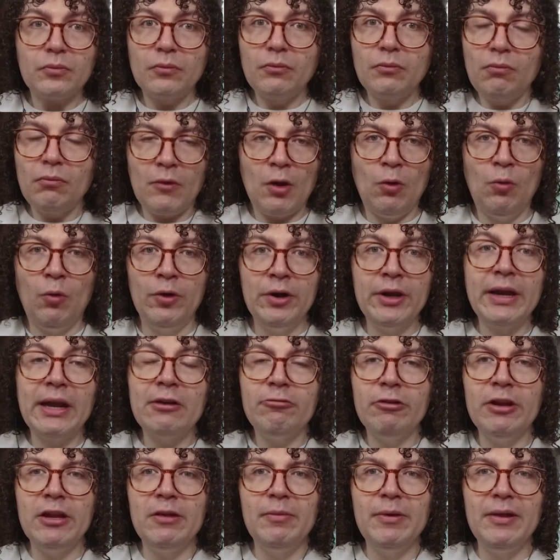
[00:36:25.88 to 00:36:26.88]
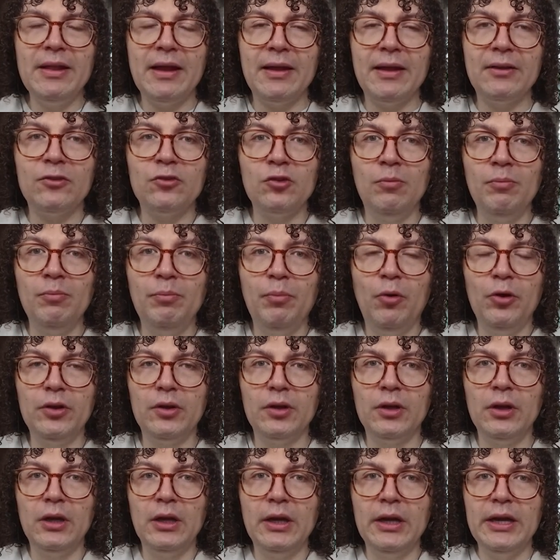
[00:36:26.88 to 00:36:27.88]
Or it can really be that at some point
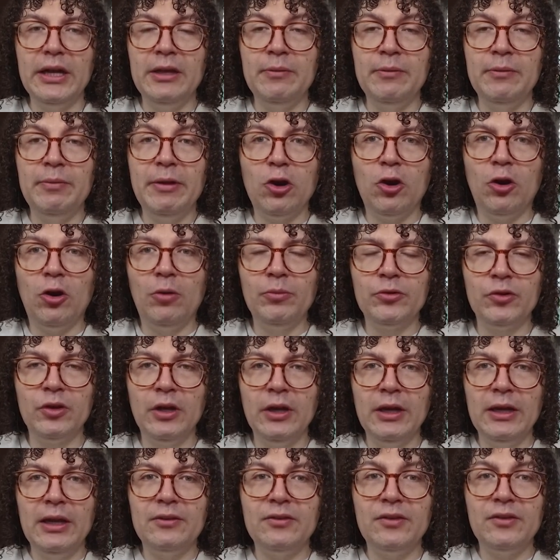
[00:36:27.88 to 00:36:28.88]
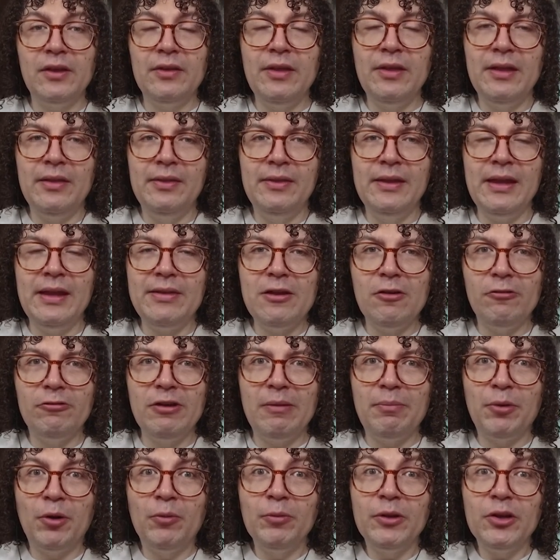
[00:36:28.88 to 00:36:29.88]
it becomes, let's say, the idea of like
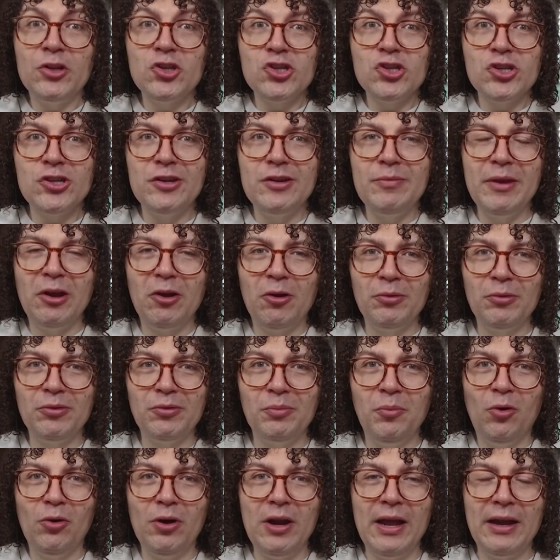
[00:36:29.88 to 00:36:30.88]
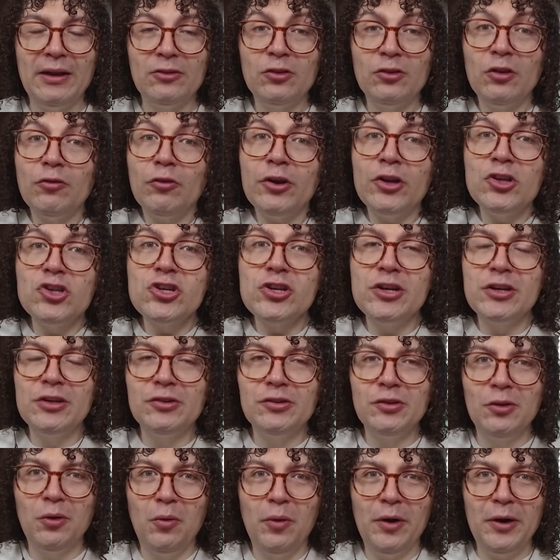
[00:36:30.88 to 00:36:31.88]
prompt engineering becomes more like software engineering
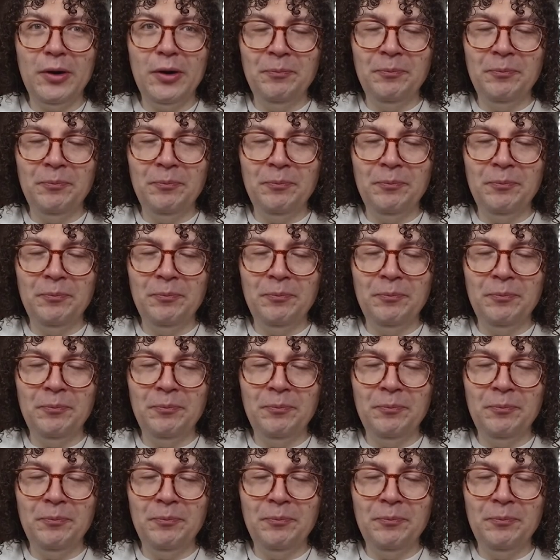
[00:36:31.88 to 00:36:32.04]
software.